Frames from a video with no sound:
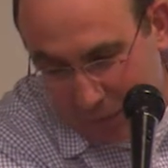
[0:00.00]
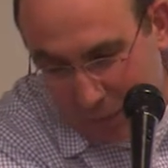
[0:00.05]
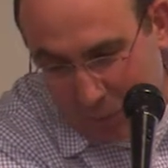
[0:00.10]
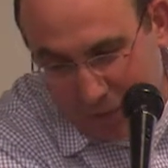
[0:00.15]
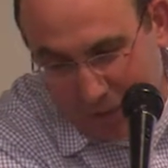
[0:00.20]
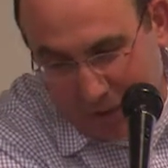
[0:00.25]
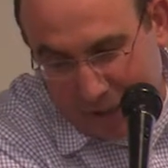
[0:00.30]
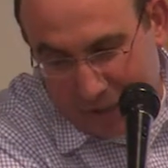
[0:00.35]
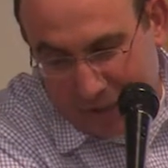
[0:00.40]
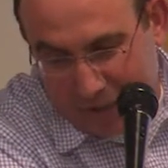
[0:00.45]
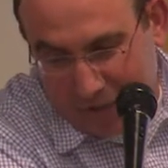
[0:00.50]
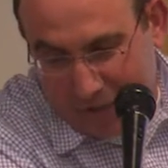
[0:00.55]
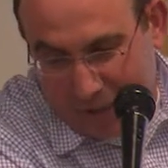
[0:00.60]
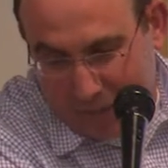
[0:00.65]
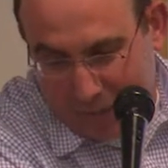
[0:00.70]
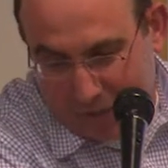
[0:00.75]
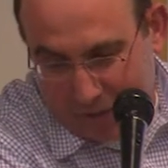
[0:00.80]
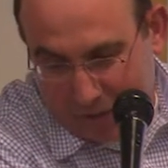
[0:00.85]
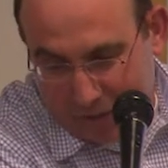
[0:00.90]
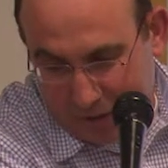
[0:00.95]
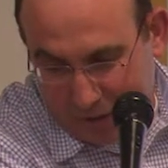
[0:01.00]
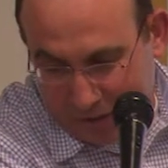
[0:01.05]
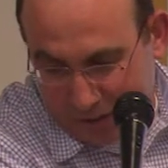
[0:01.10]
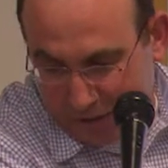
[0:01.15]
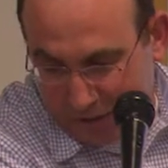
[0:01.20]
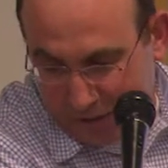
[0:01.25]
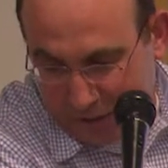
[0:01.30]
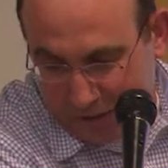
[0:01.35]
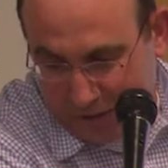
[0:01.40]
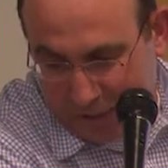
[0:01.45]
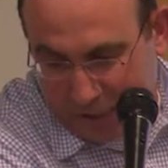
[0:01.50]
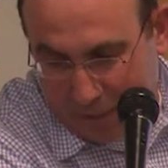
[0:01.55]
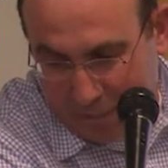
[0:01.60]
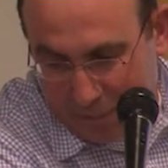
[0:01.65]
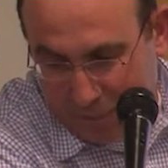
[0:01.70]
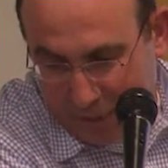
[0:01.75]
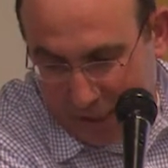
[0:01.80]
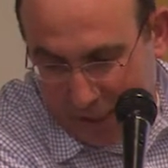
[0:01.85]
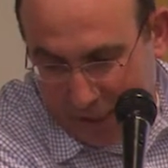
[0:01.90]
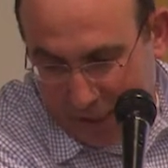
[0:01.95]
provides us some interest, some
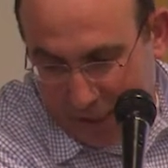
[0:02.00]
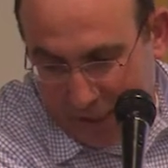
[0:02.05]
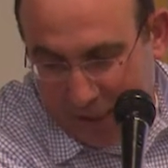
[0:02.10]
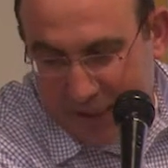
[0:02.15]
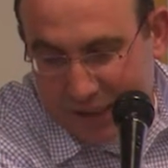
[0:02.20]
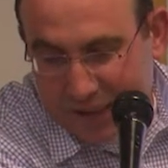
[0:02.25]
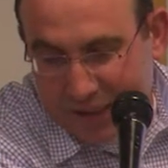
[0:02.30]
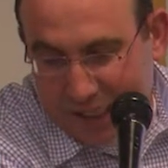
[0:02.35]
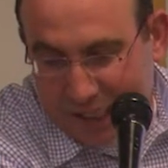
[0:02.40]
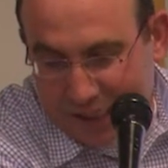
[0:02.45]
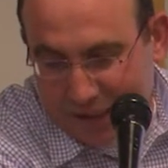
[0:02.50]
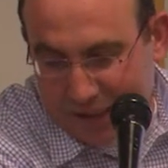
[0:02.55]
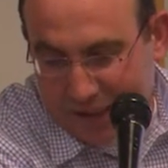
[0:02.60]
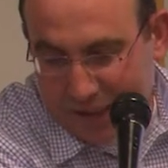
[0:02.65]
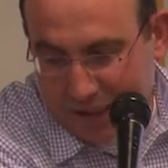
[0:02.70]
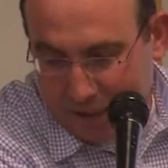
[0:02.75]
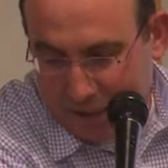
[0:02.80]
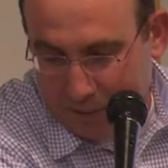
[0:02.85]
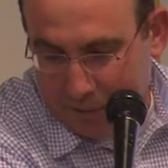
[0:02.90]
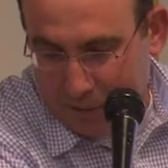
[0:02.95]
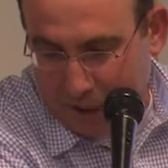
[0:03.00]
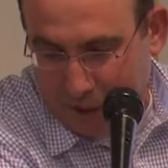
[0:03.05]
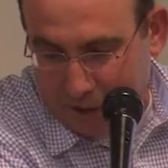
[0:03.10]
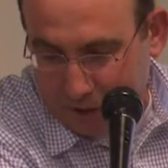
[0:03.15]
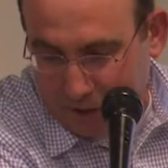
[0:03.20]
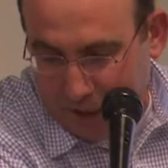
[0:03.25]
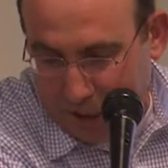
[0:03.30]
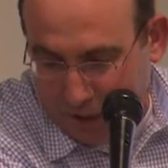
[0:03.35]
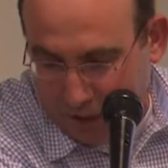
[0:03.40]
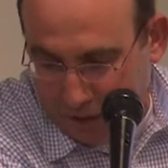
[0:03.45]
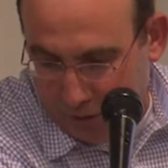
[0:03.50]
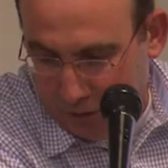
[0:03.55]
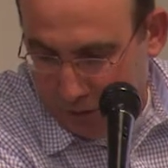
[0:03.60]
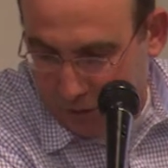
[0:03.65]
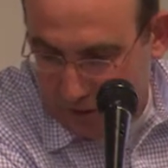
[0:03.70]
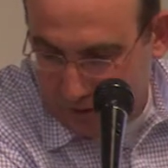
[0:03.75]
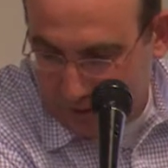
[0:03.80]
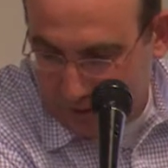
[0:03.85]
insights about how